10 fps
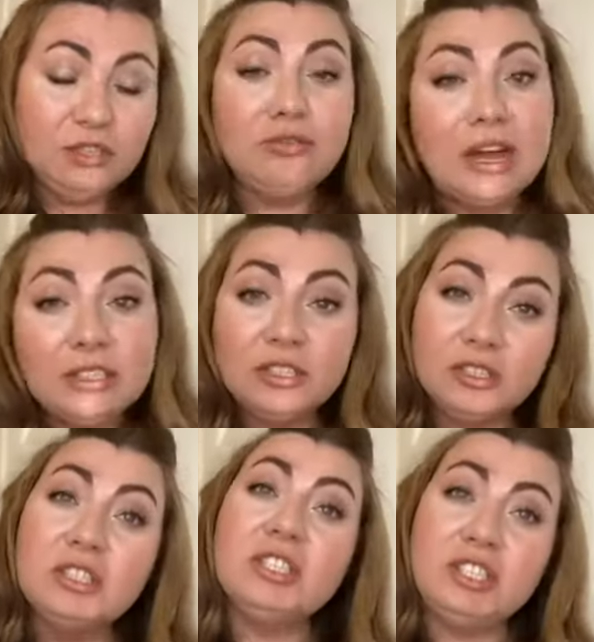try to
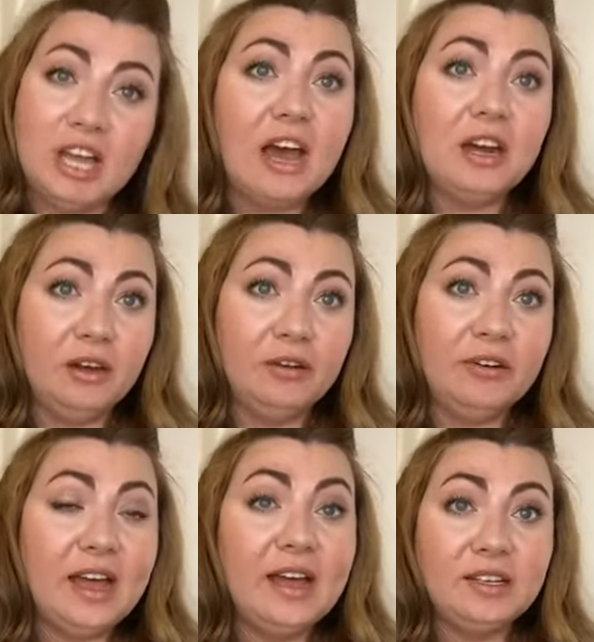use a
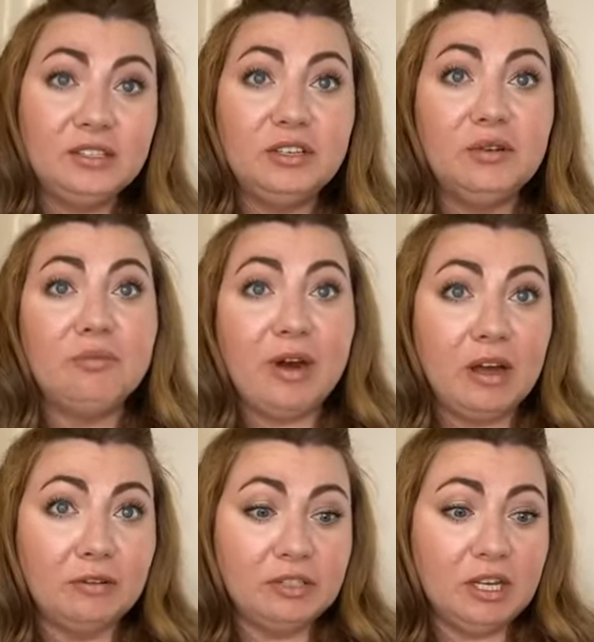shadow as your
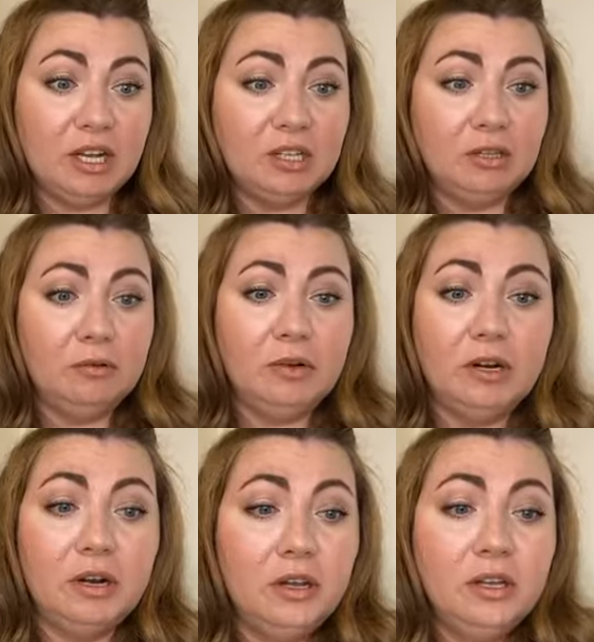brow gel,
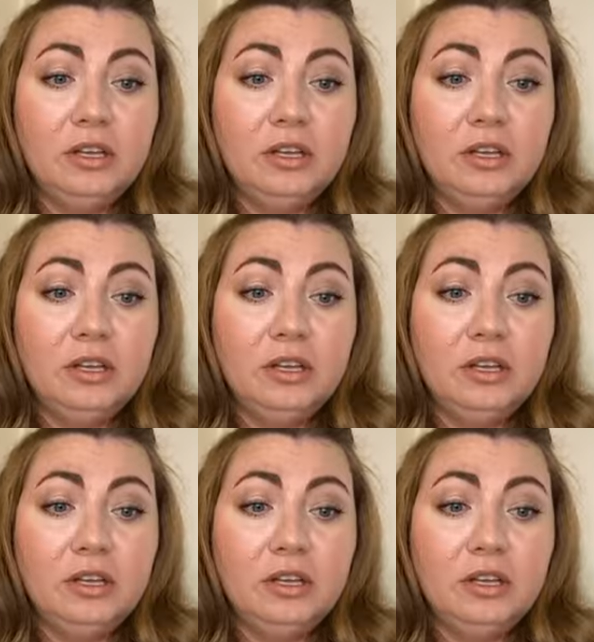or,